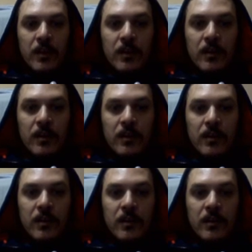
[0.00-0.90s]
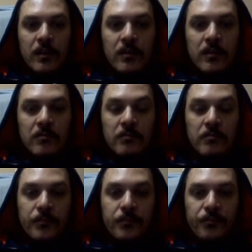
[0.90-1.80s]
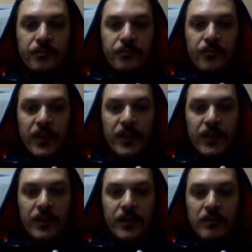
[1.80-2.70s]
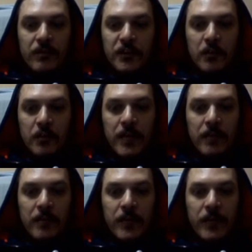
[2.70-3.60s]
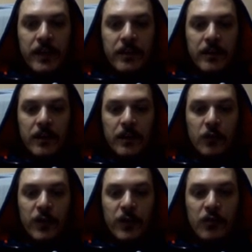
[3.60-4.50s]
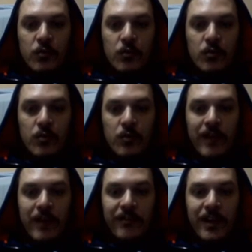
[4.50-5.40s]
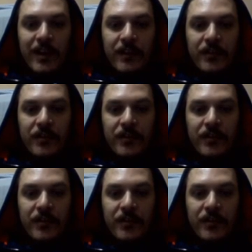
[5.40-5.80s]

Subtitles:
Um, so black play queen to f5.